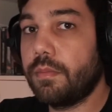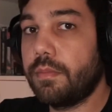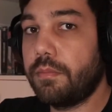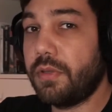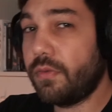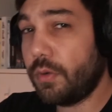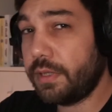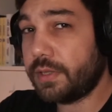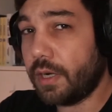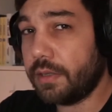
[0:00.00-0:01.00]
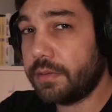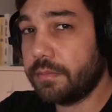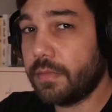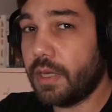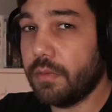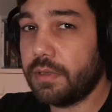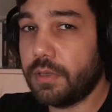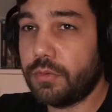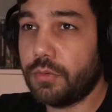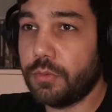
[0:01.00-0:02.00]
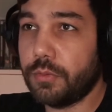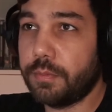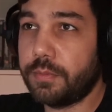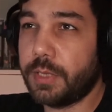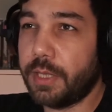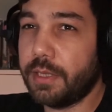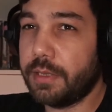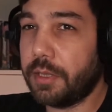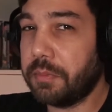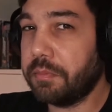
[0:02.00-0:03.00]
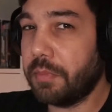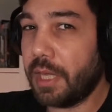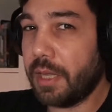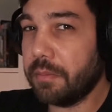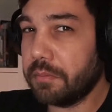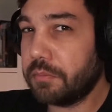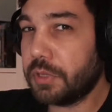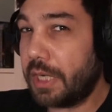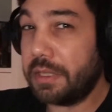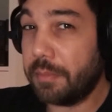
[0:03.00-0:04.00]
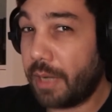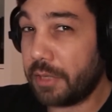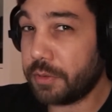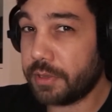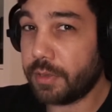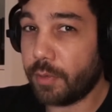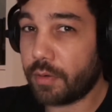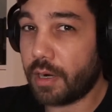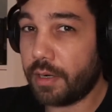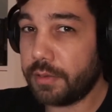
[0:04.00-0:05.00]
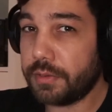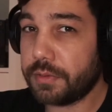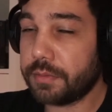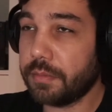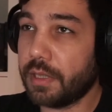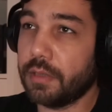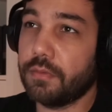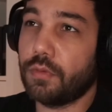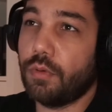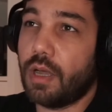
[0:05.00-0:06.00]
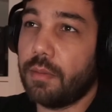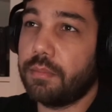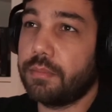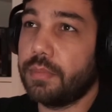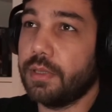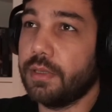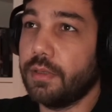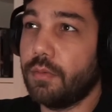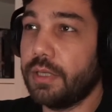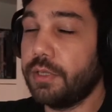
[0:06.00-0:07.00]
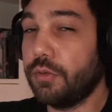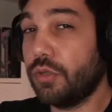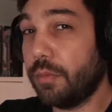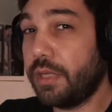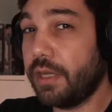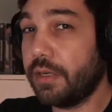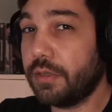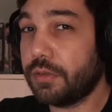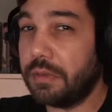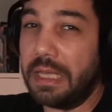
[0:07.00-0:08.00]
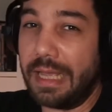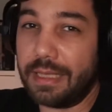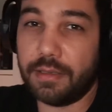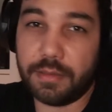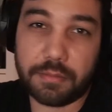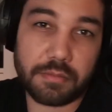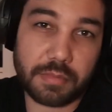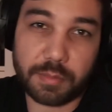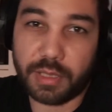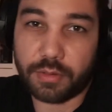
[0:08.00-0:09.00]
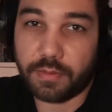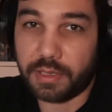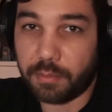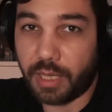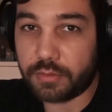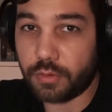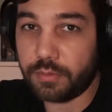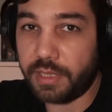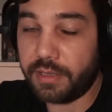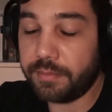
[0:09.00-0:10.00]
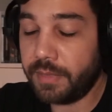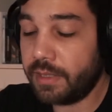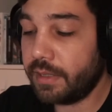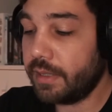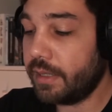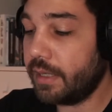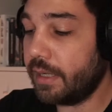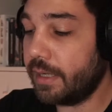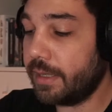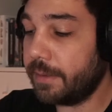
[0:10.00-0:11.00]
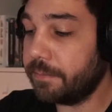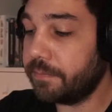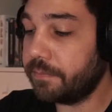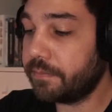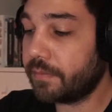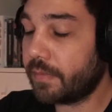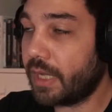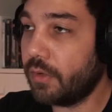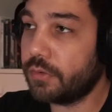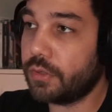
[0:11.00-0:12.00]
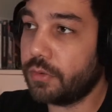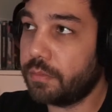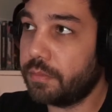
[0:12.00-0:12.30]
before we start, I wanted to say that I am slightly passionate about cars. I kind of grew up watching Top Gear, so that had a bit of an impact on me. I also